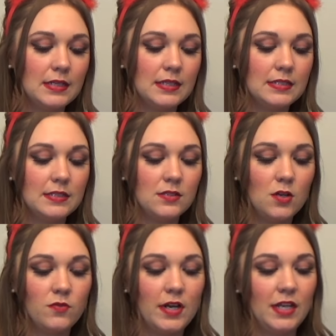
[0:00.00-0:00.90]
This is
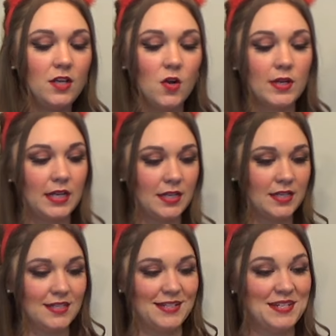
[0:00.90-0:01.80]
already going
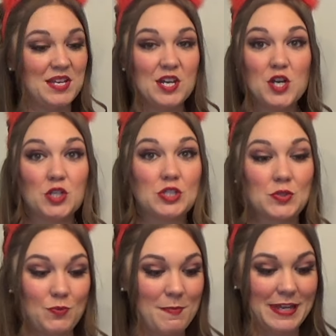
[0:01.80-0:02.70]

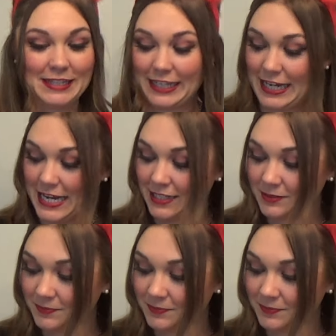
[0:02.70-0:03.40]
swimmingly.